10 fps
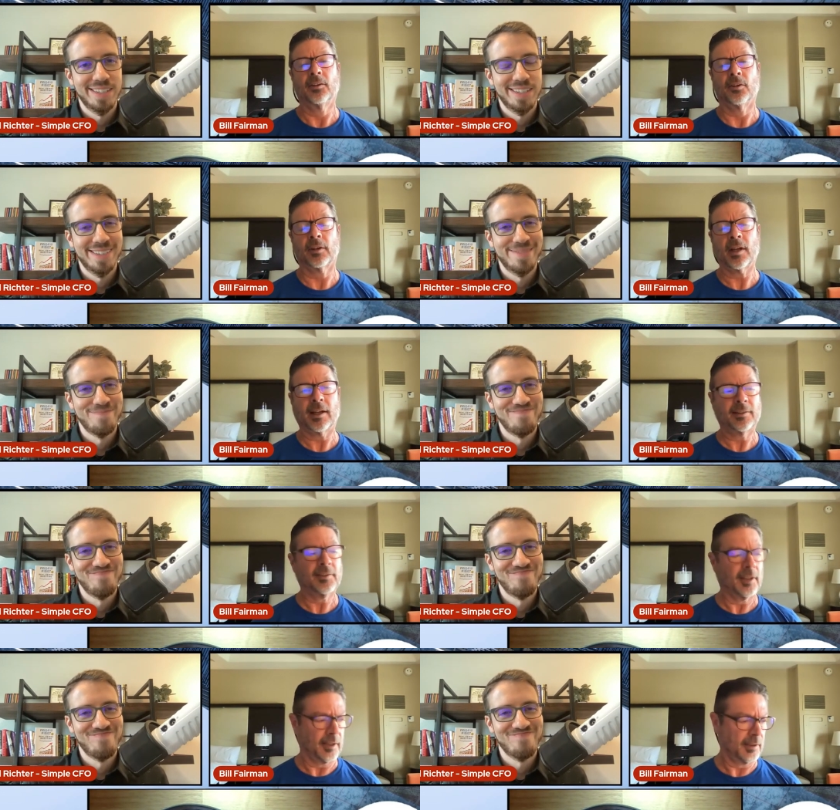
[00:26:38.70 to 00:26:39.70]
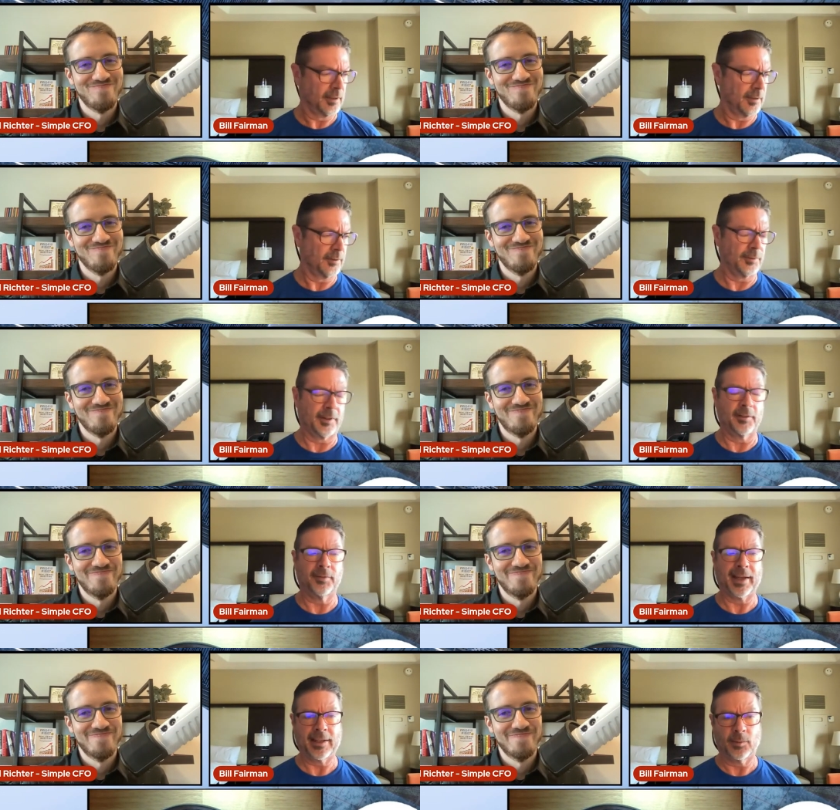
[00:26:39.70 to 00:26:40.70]
Speaker 1: your content is very
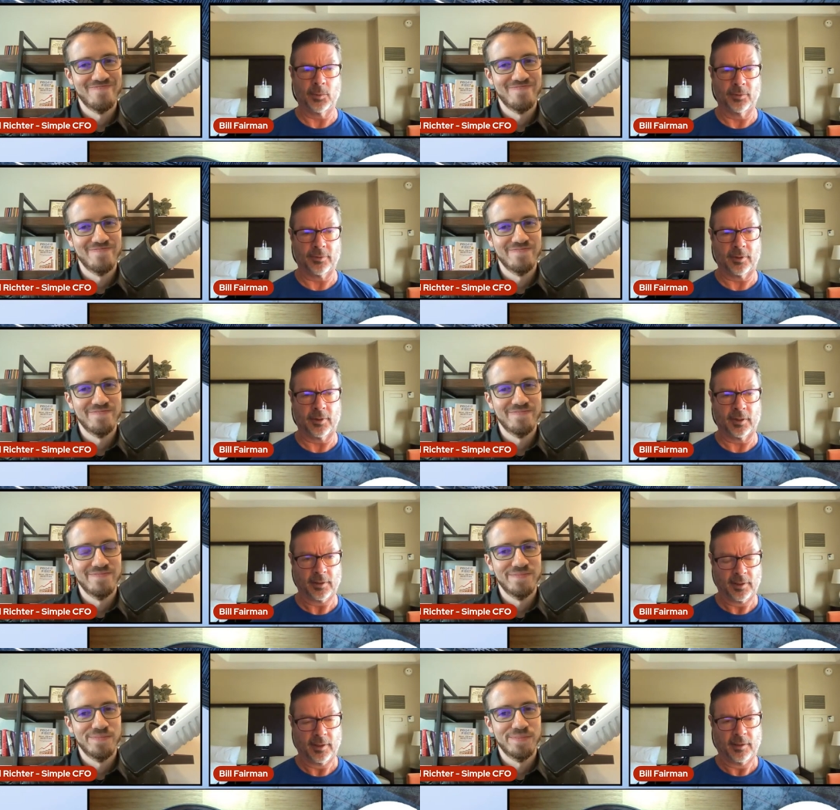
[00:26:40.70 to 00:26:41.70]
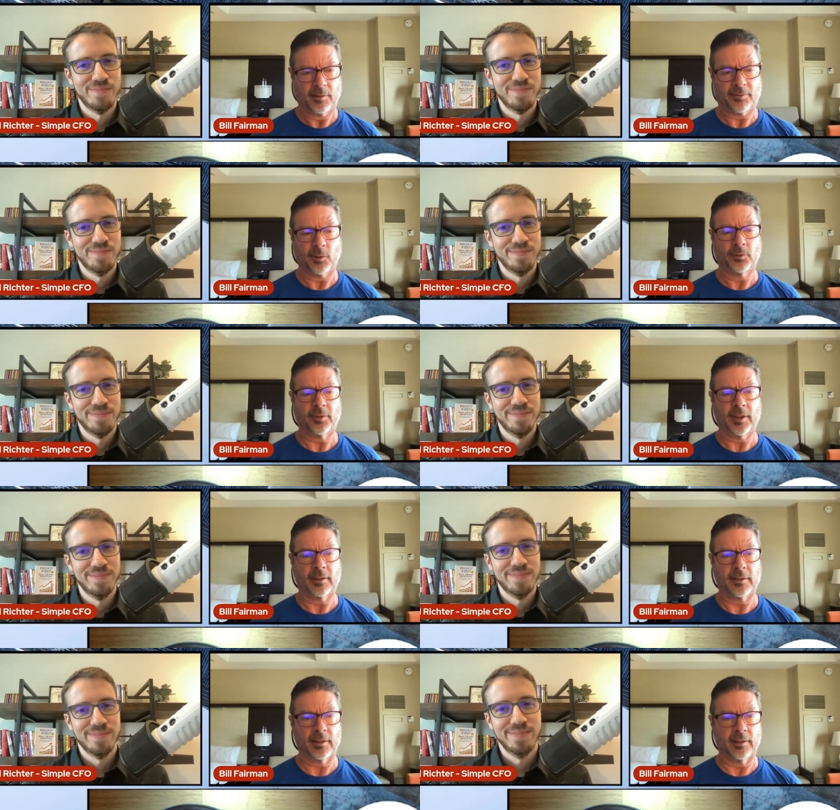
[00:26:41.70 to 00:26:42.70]
valuable to the folks that
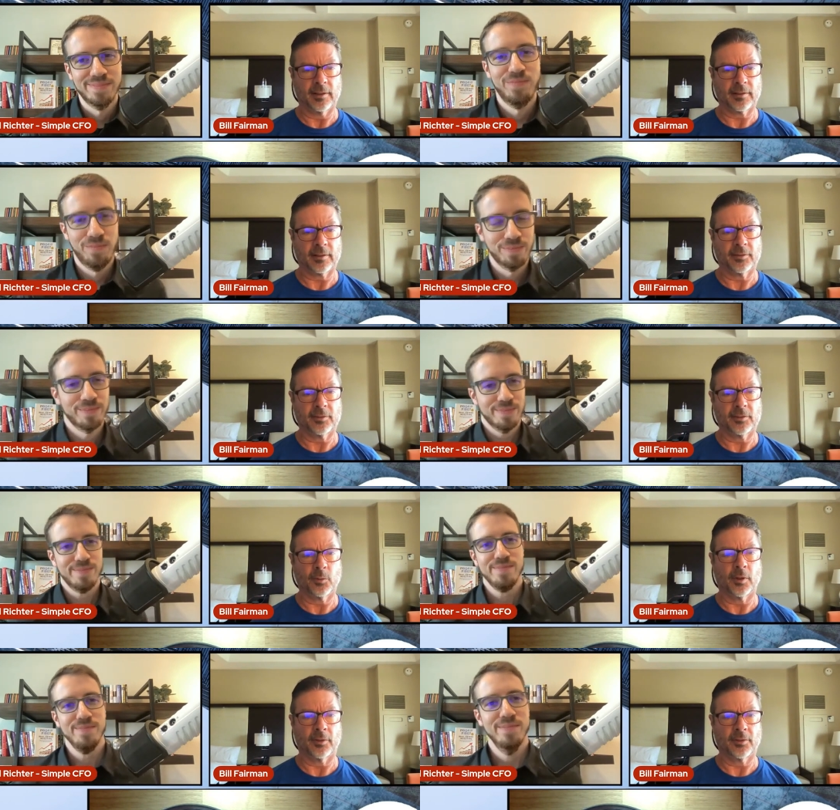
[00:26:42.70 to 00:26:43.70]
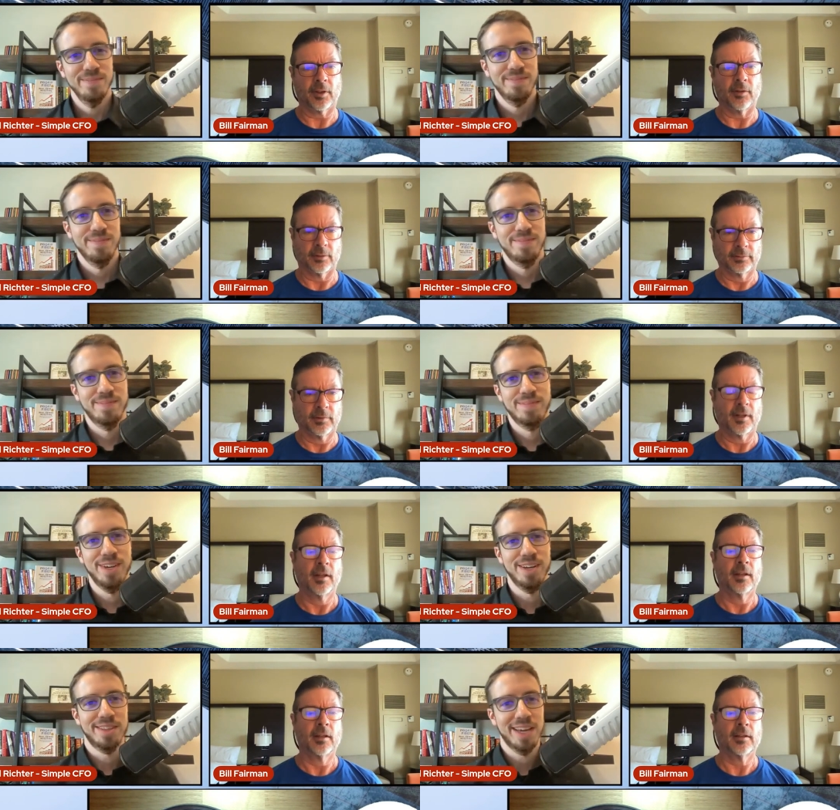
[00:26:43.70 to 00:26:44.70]
uh, listen to our show.
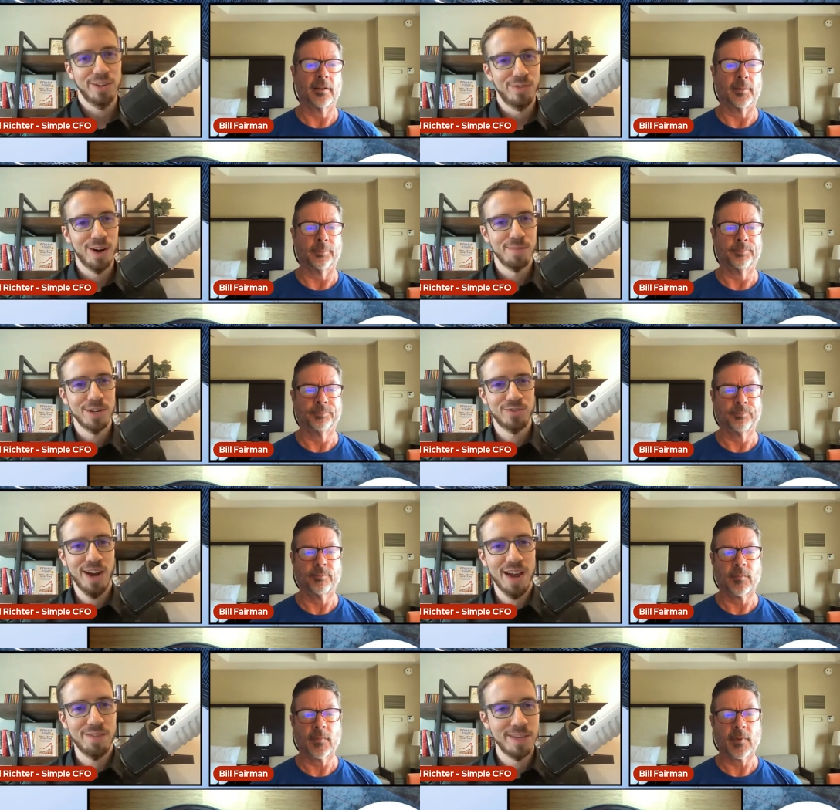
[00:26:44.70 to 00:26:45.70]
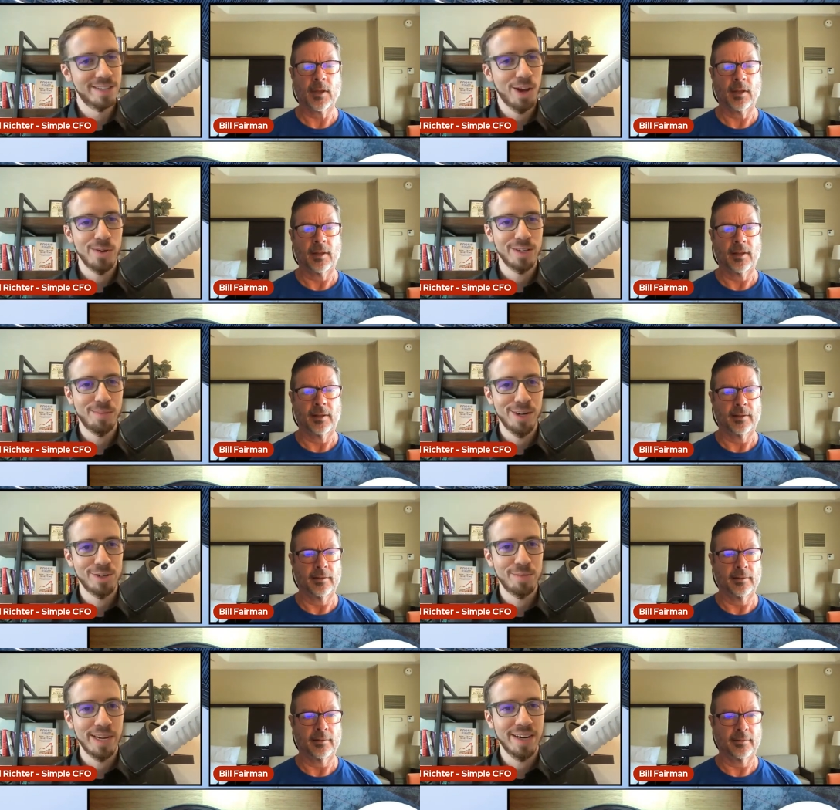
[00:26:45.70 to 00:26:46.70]
Speaker 2: No, thank you very much for having me. It's always a
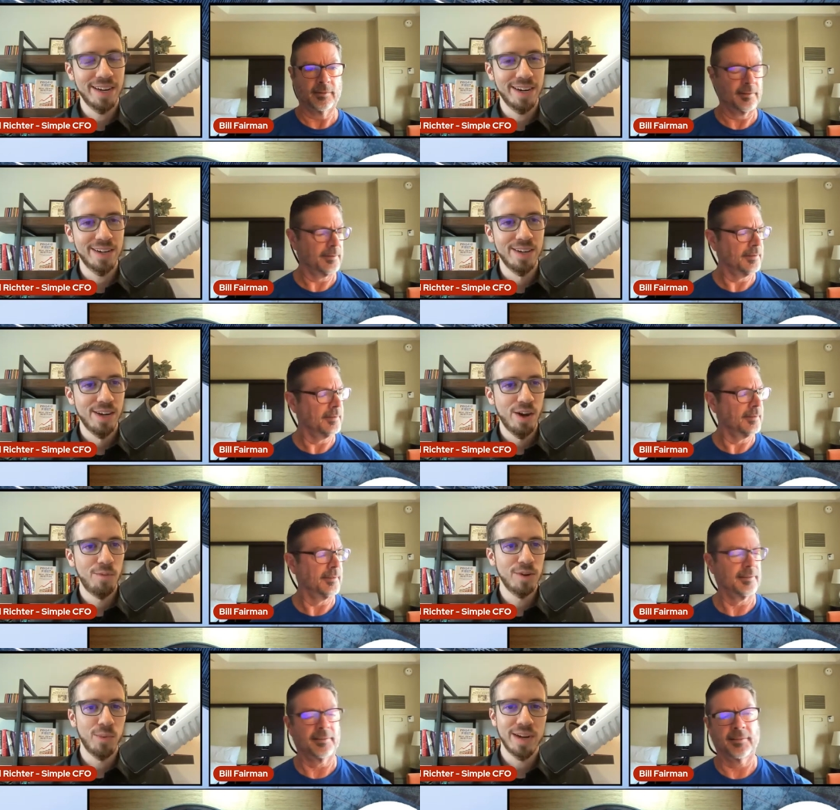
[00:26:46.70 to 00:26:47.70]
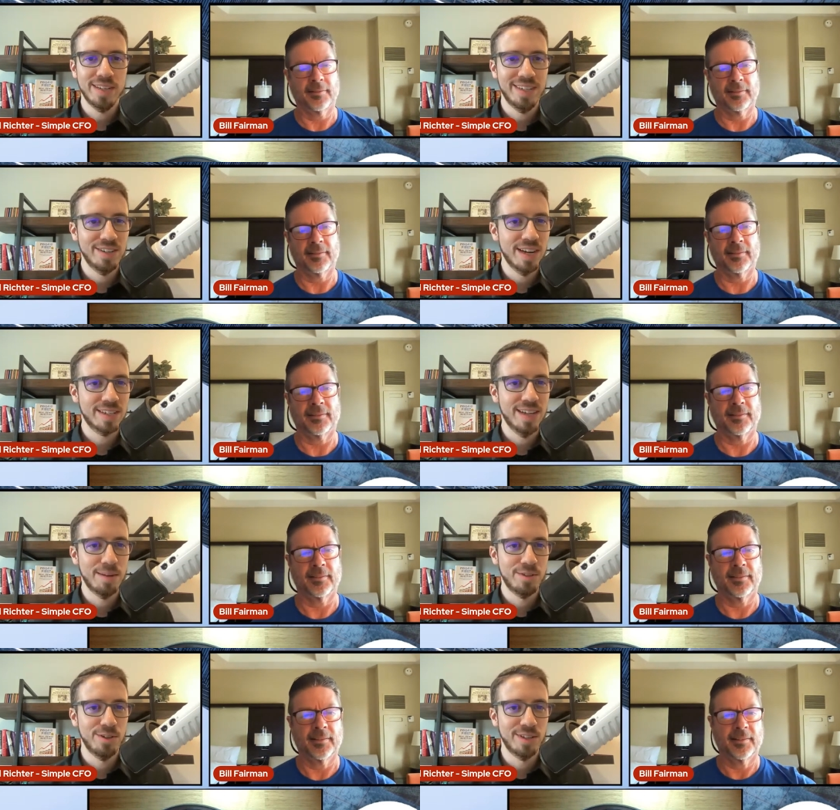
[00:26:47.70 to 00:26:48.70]
pleasure being here. Hopefully, Wendy's here next
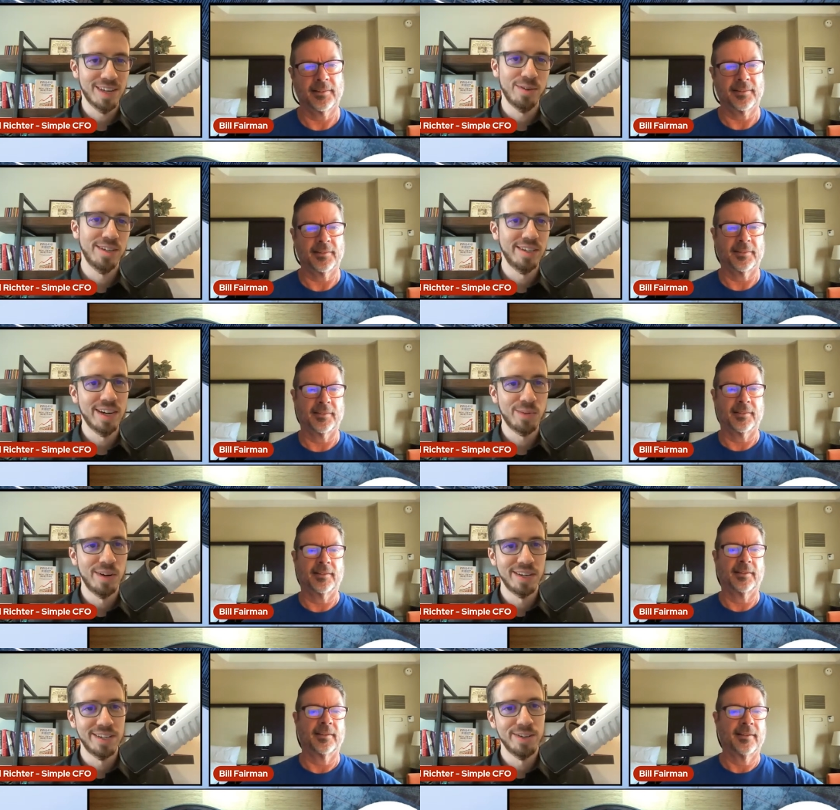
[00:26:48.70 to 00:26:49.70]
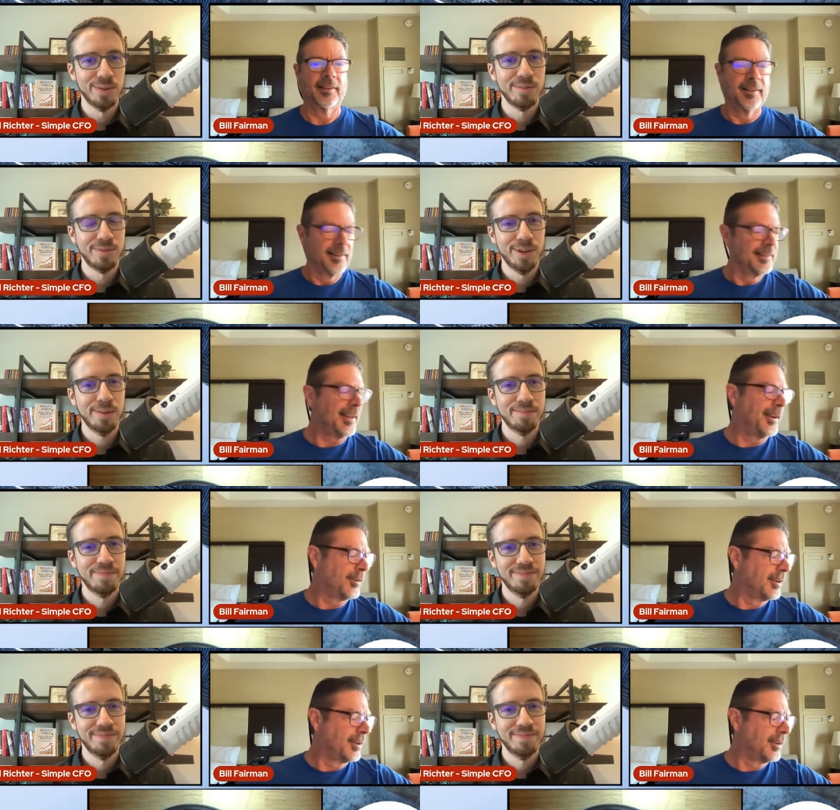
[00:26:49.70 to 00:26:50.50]
time too, because I really like Wendy too.
Speaker 1: So. Yeah,